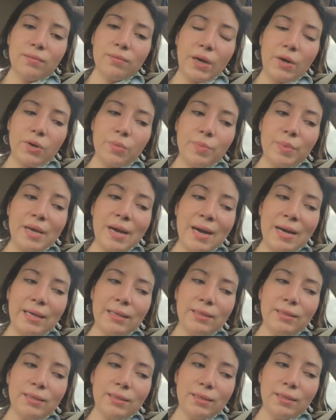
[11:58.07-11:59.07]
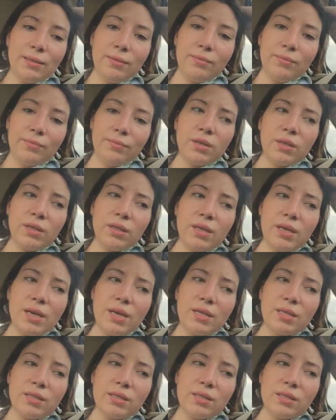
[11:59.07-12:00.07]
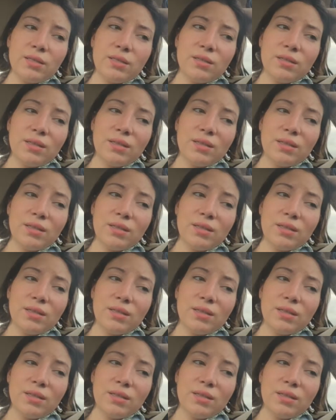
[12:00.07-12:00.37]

are behind it, in case